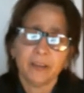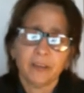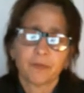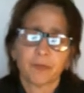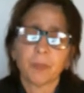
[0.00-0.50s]

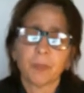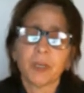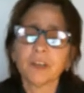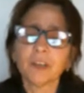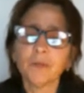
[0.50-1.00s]
for me to
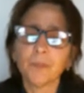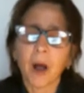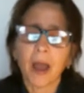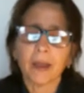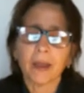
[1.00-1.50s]
live
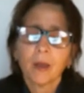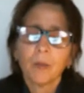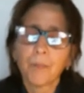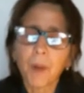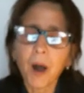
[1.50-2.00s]
by.
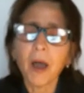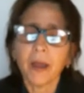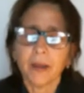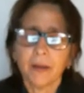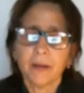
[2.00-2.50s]

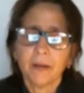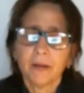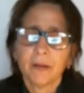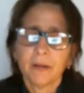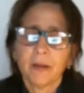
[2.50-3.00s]
But
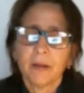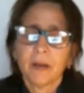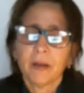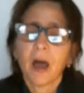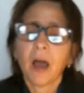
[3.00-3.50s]

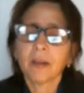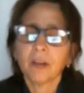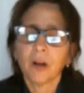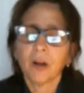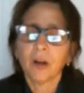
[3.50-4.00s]
I
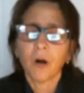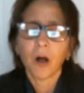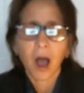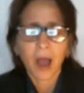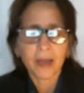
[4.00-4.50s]

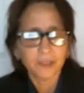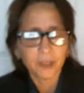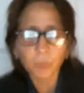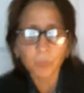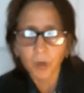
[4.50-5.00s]

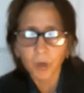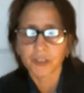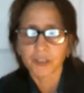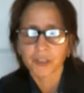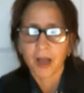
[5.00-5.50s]
did work a
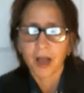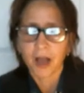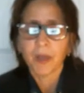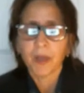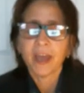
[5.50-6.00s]

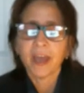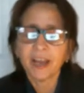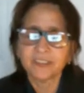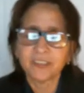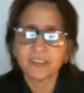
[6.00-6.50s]
job, and
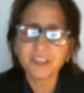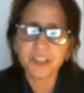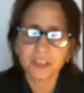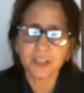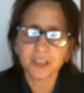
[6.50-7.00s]
I did
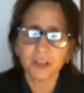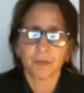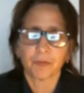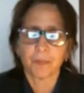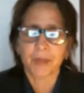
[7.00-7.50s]
steal
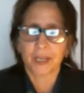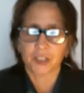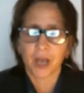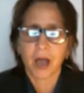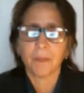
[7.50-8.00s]
from that
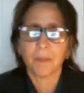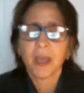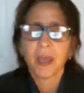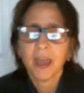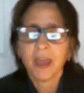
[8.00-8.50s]
job.
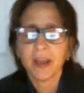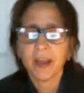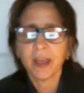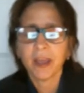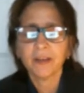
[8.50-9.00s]

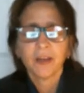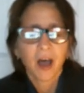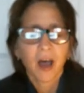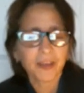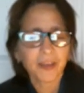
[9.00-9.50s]
And
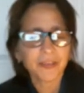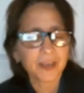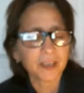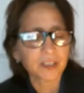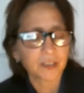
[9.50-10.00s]
I
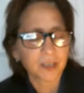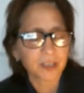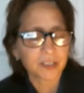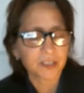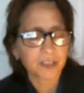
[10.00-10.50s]
think
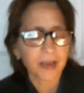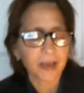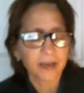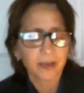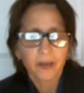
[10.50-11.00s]
it's
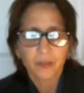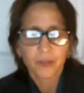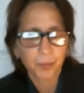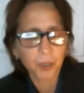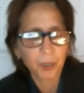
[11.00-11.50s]
like the
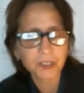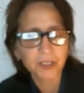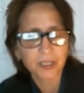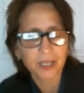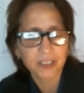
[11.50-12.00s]

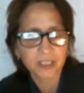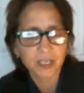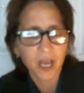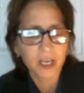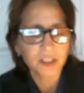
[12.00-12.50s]
person that
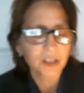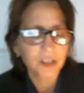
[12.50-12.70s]
says,